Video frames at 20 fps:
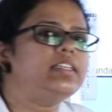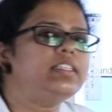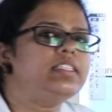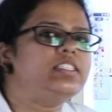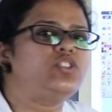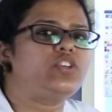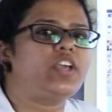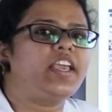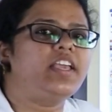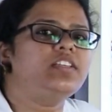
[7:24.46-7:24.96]
a
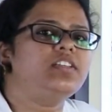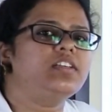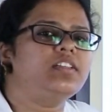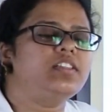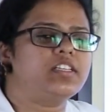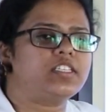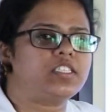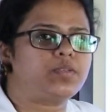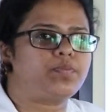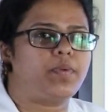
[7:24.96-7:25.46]
change in
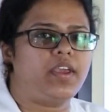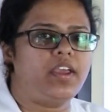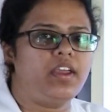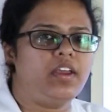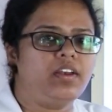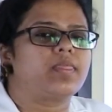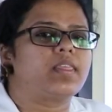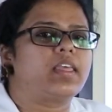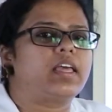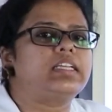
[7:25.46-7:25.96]
the
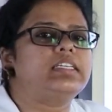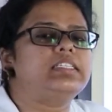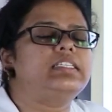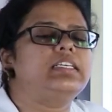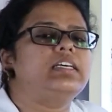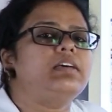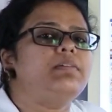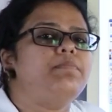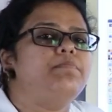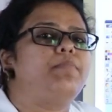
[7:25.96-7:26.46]
speed, there is
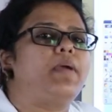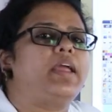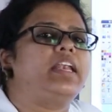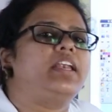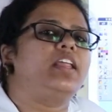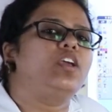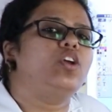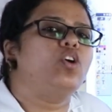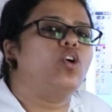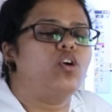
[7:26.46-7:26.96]
a
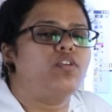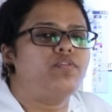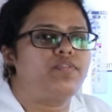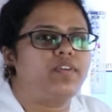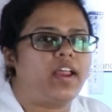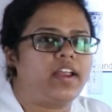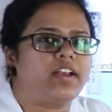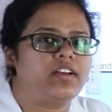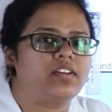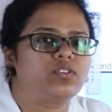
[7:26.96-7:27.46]
bending of
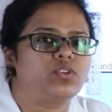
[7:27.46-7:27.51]
light.